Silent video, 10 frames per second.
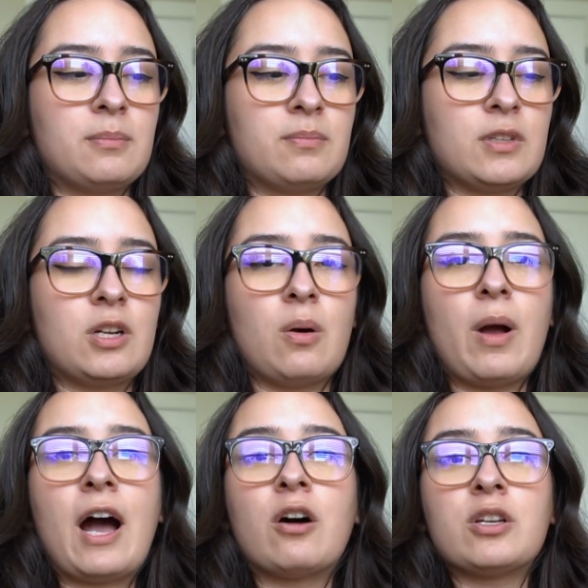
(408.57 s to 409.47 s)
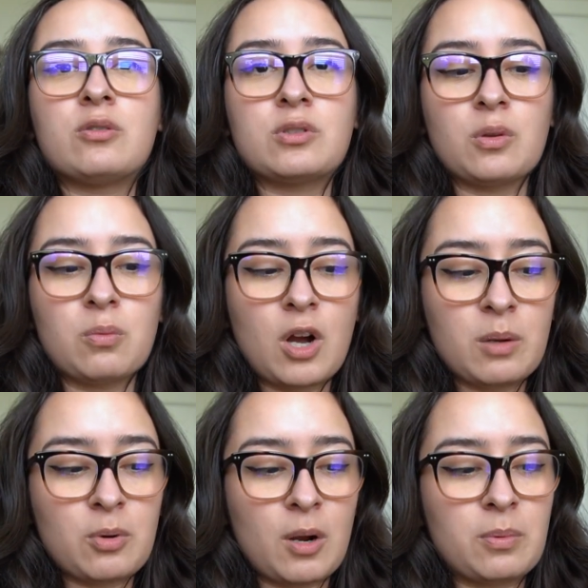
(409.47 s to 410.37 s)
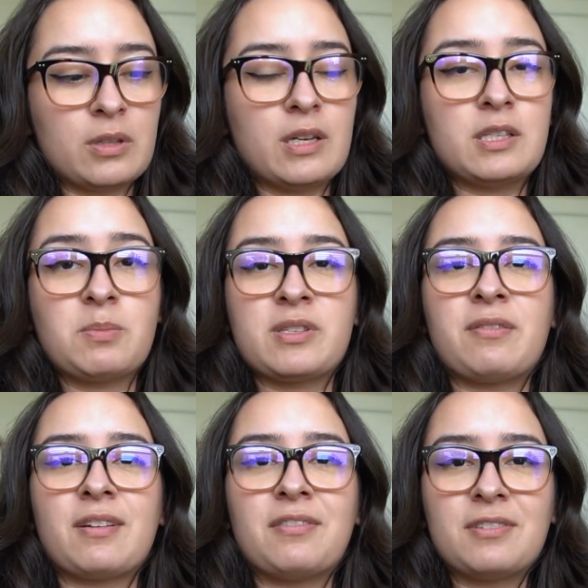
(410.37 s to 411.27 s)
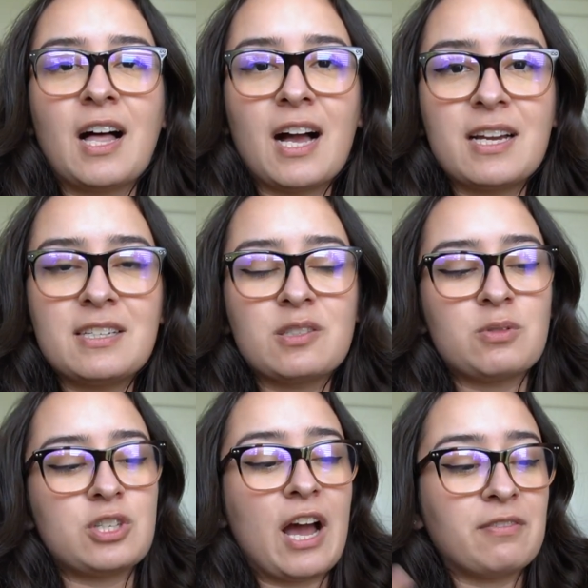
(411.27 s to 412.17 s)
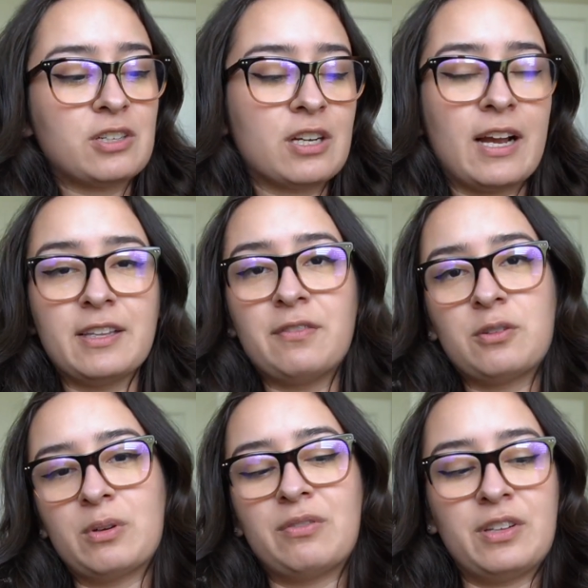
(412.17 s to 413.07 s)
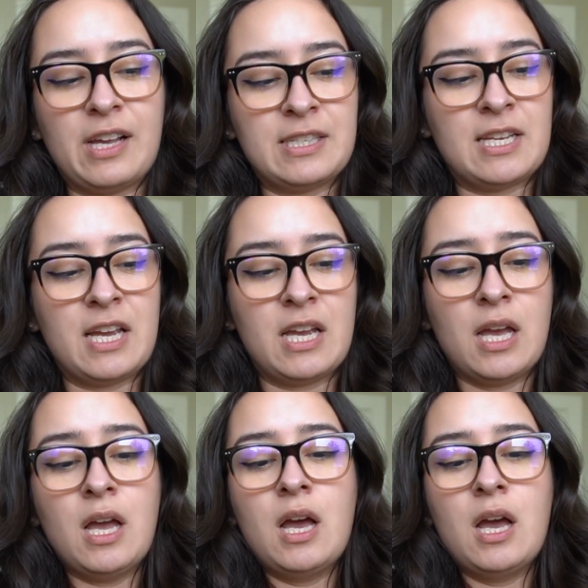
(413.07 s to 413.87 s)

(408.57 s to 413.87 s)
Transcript: you know, how to use the rod properly, specific flies, which after I left the river that day,